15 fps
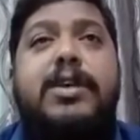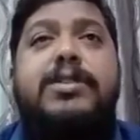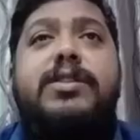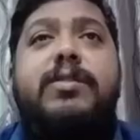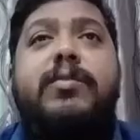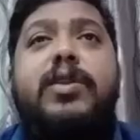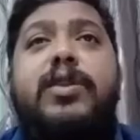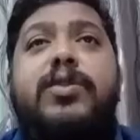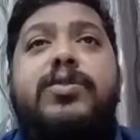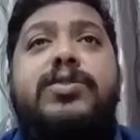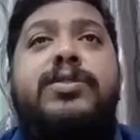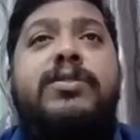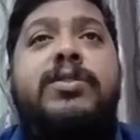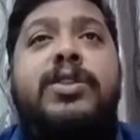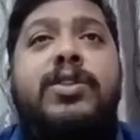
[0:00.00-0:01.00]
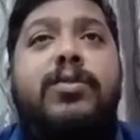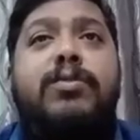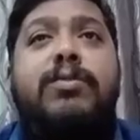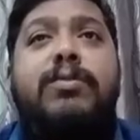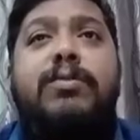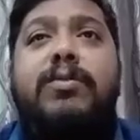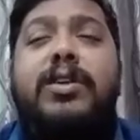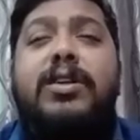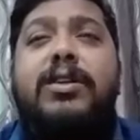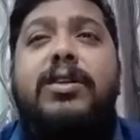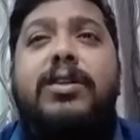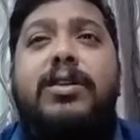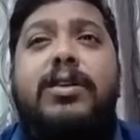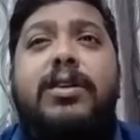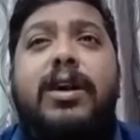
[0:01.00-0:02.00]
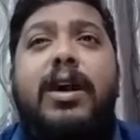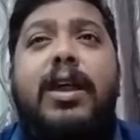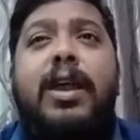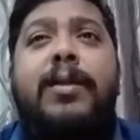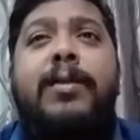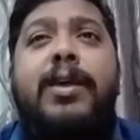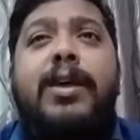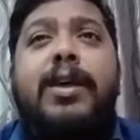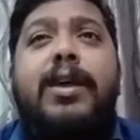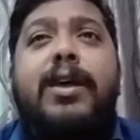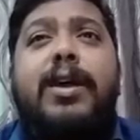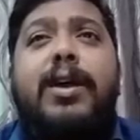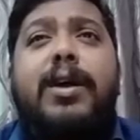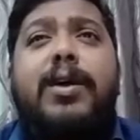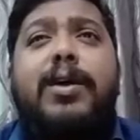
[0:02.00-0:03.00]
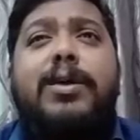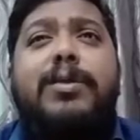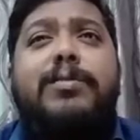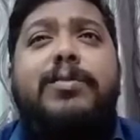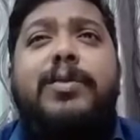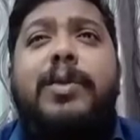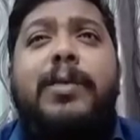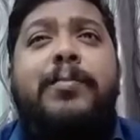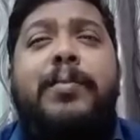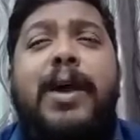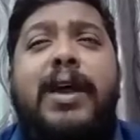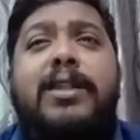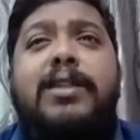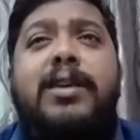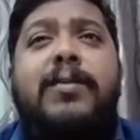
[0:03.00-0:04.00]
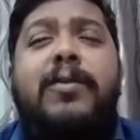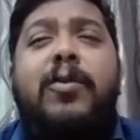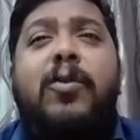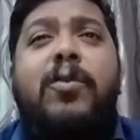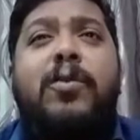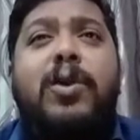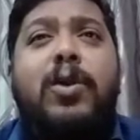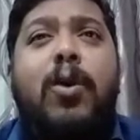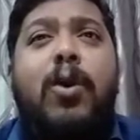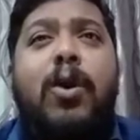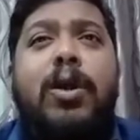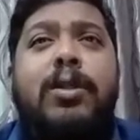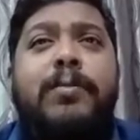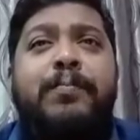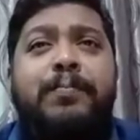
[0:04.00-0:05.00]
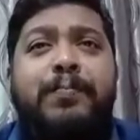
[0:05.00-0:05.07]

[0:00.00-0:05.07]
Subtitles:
Somebody who's new would again impact the overall